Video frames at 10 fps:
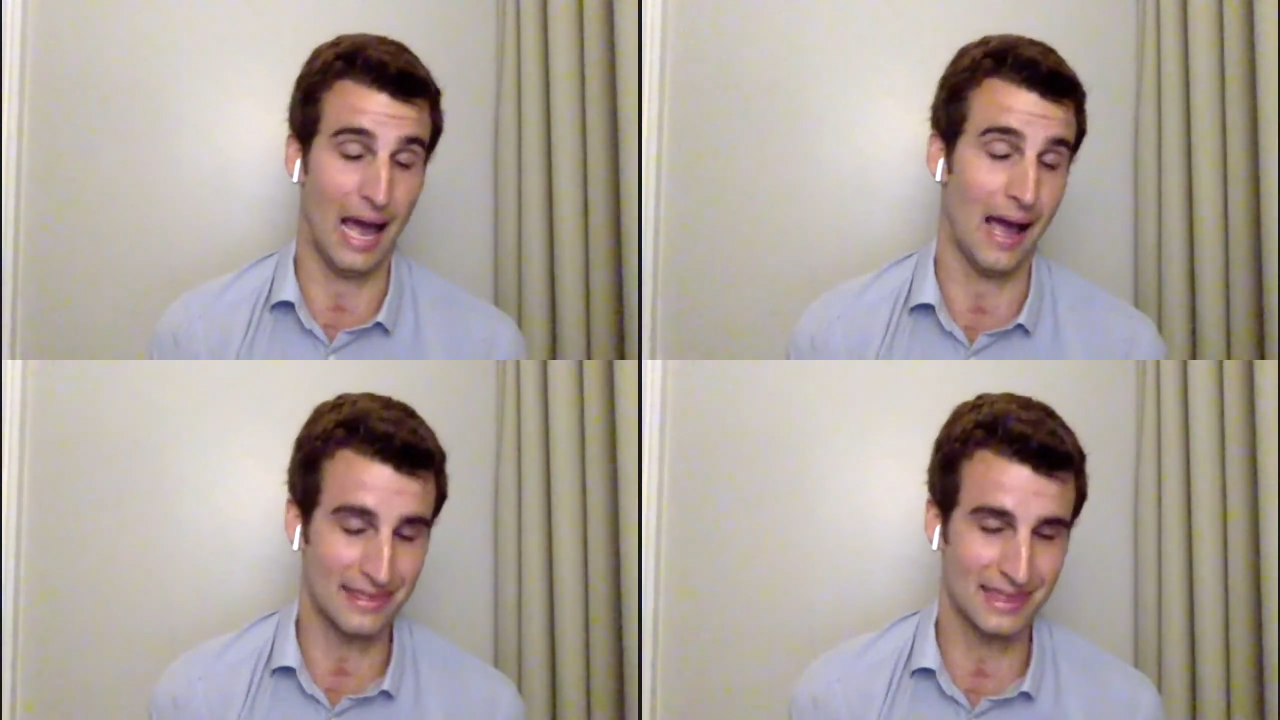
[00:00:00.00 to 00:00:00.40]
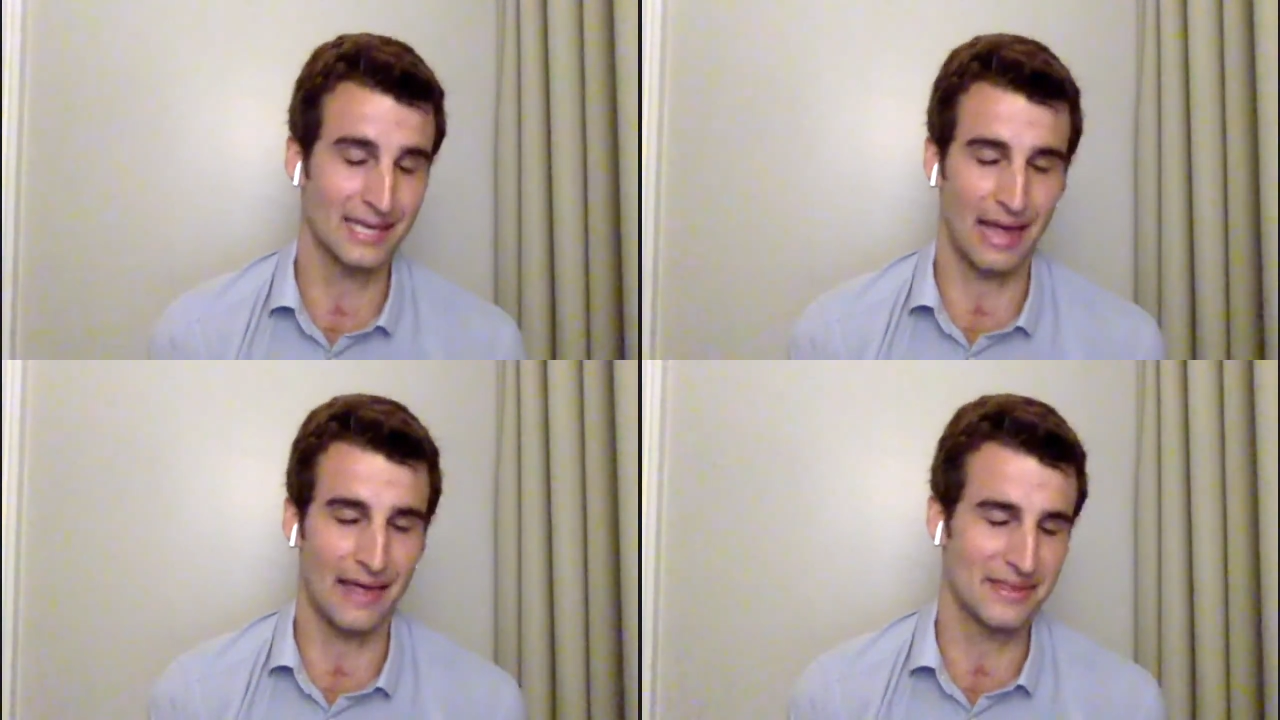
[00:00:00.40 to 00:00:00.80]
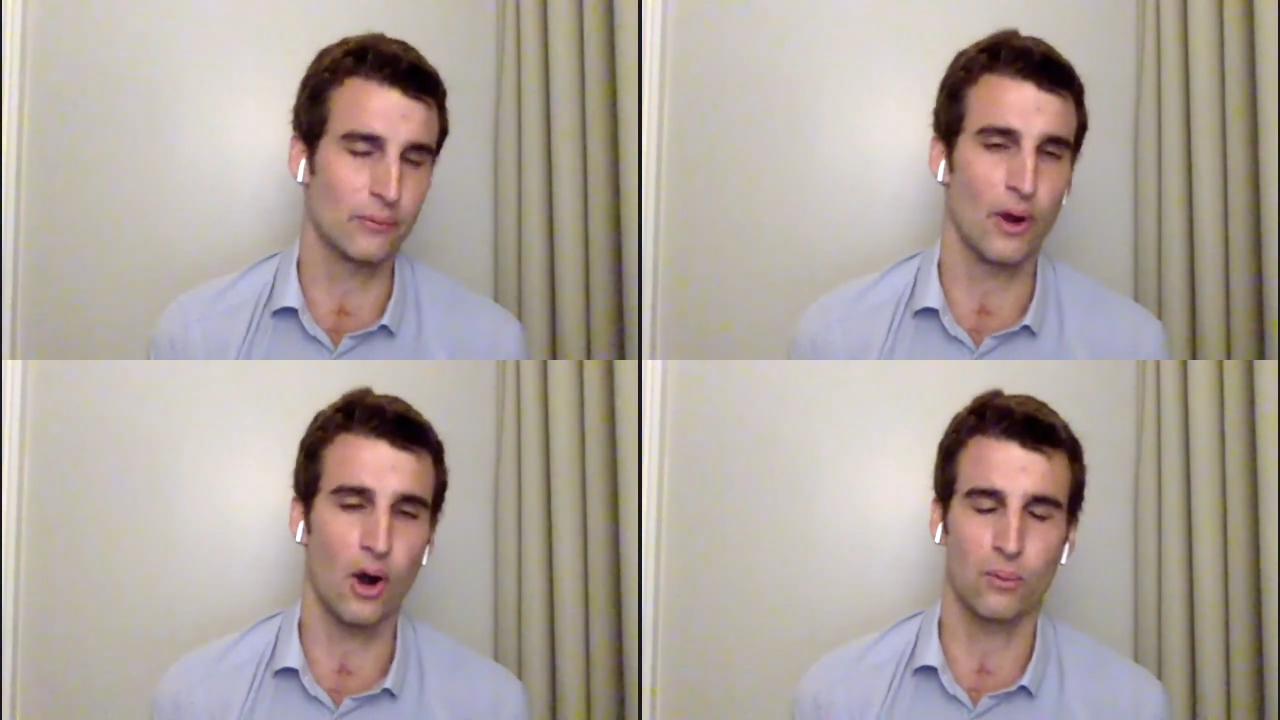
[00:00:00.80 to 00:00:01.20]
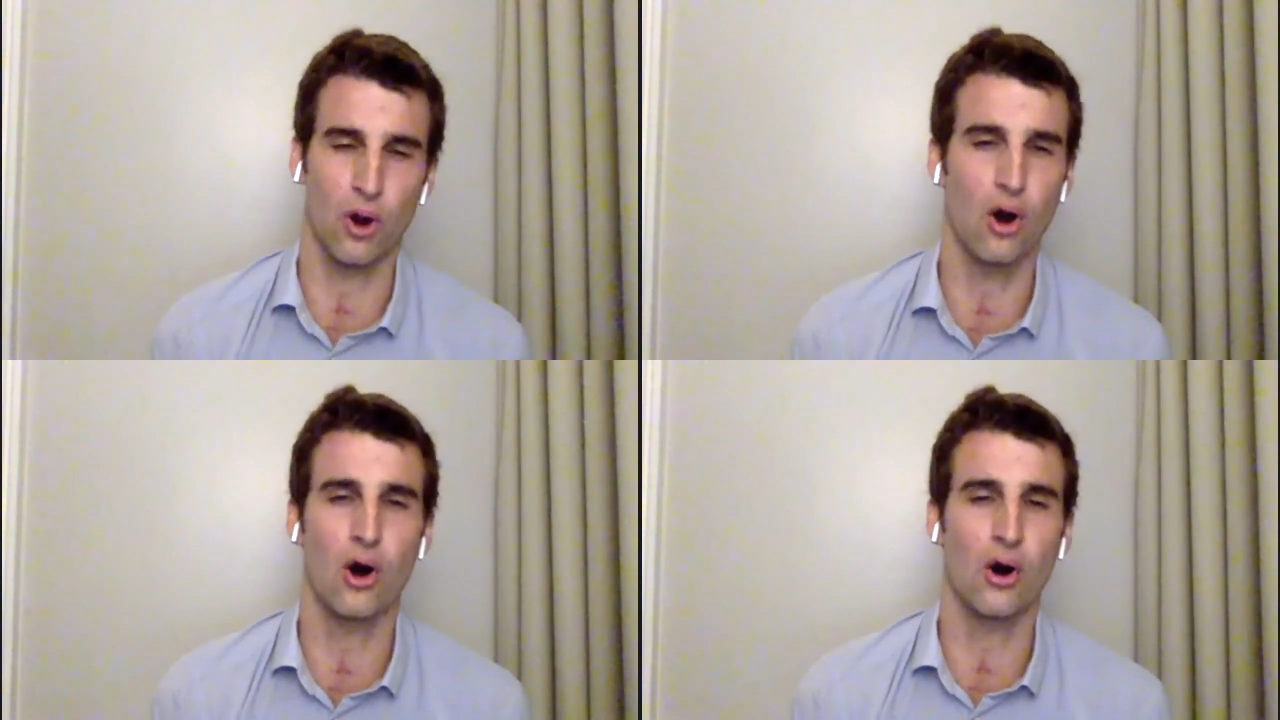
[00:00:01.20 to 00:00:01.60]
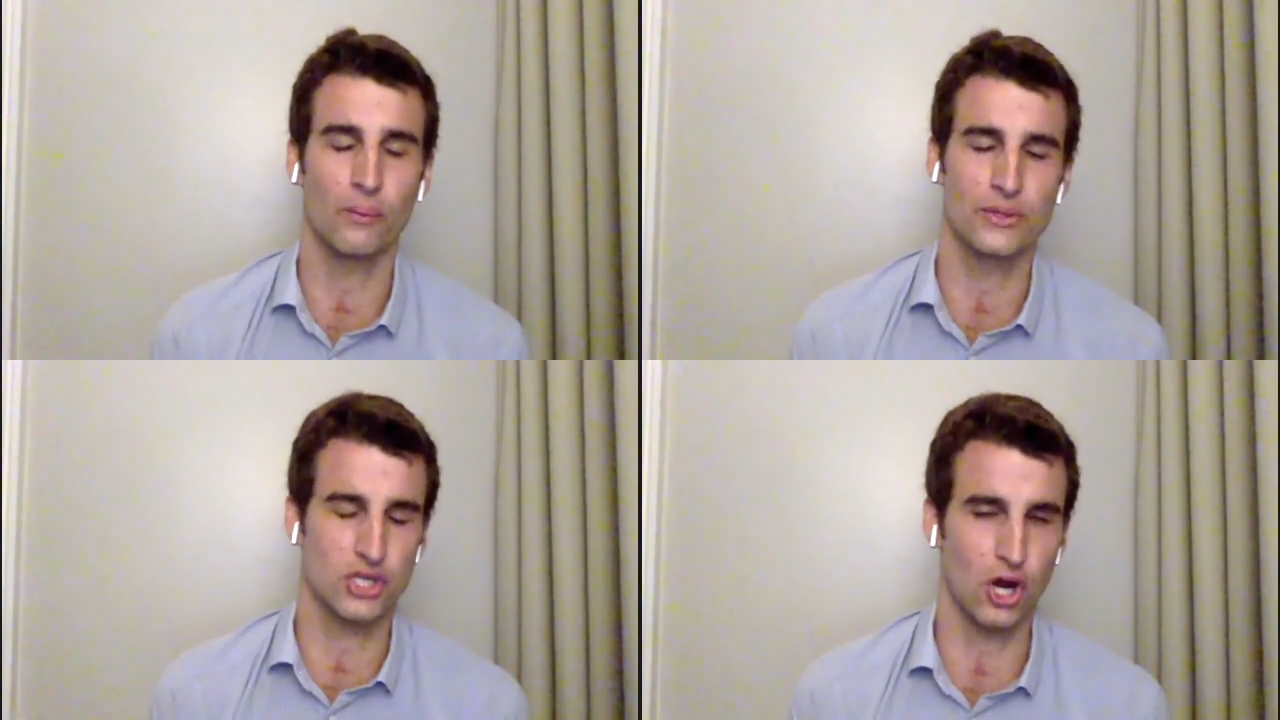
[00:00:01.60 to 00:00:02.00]
I think
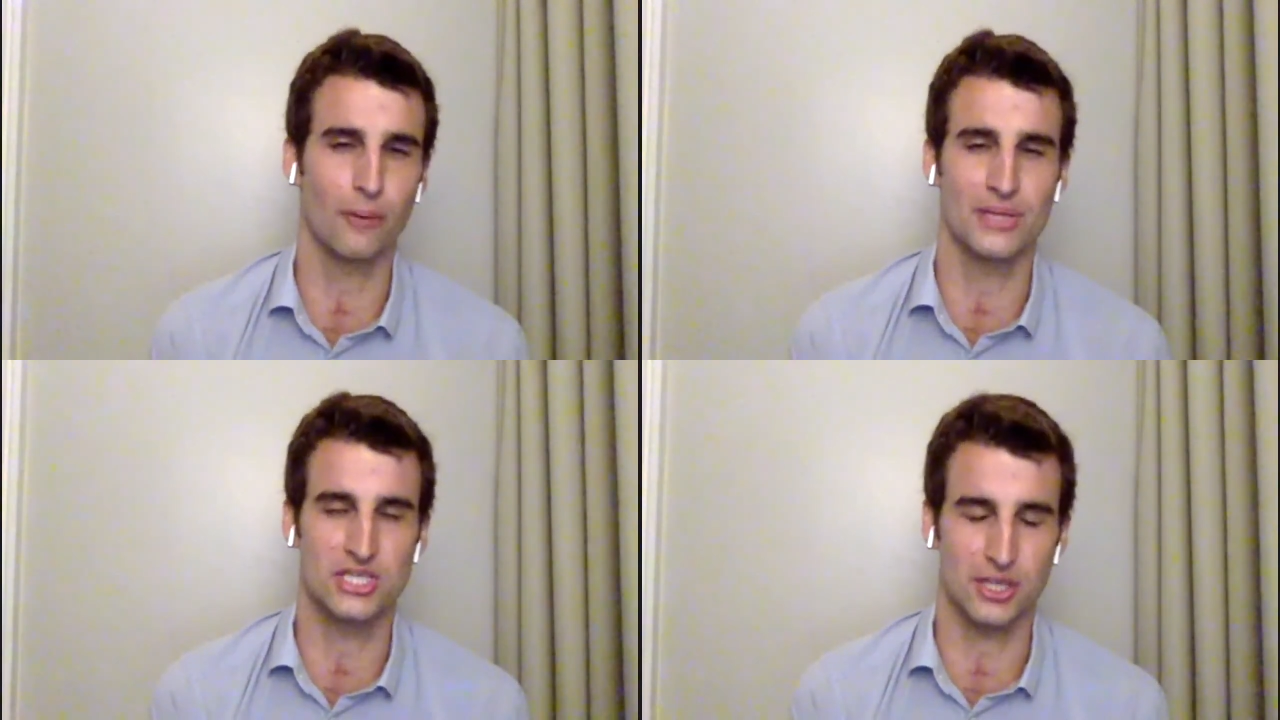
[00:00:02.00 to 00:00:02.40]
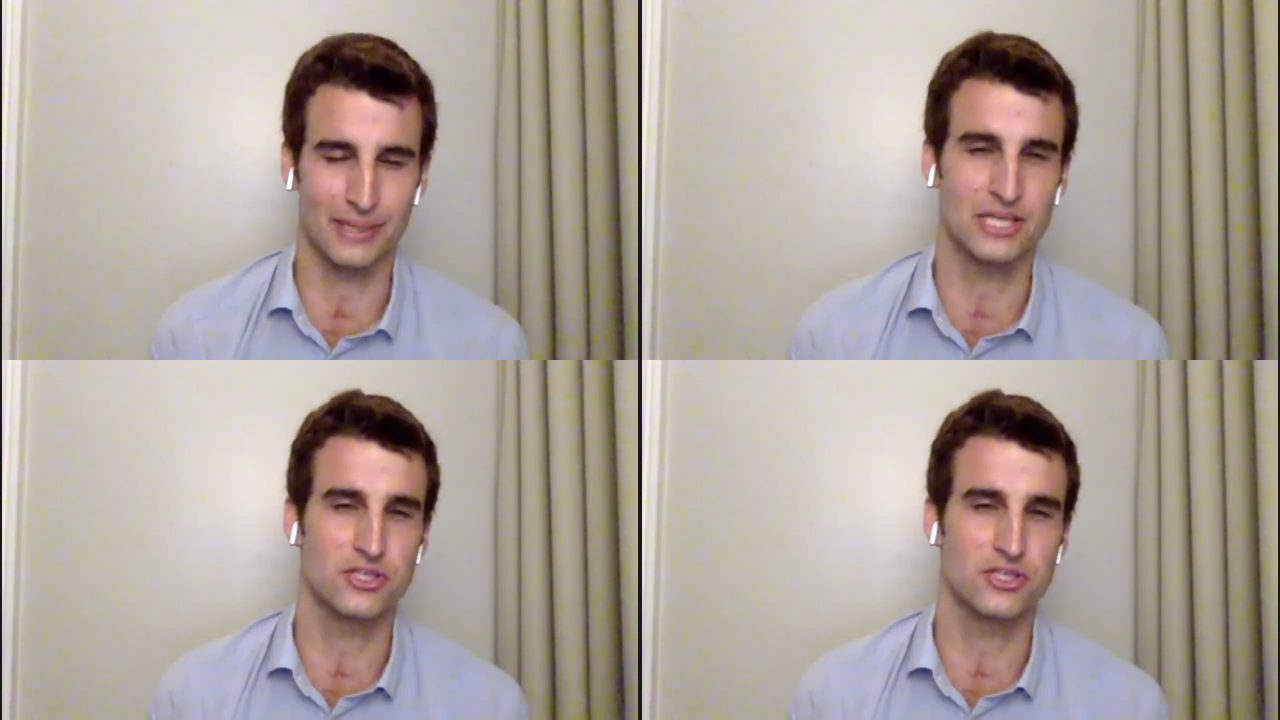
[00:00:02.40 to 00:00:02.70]
we should all be somewhat